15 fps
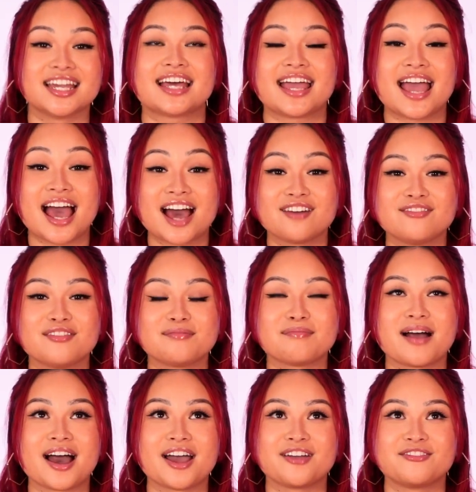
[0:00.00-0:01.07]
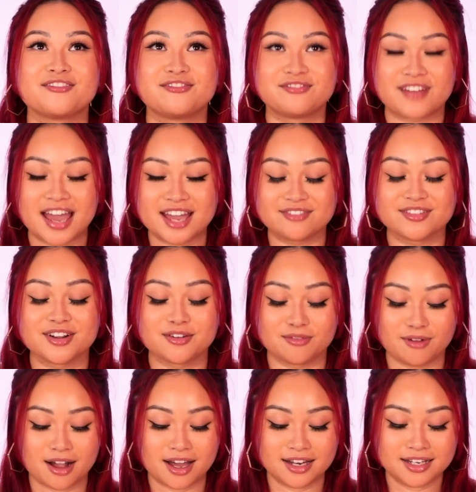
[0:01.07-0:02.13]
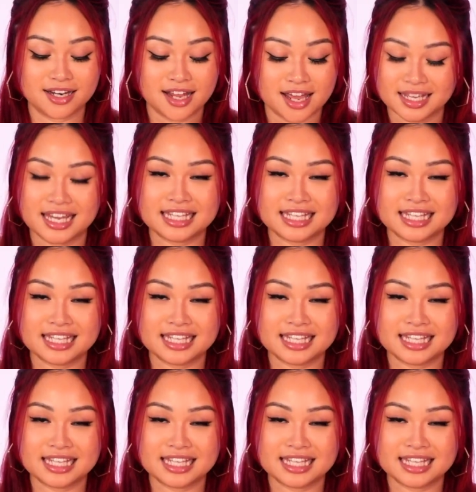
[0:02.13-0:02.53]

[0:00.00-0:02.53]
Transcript: They have my favorite one.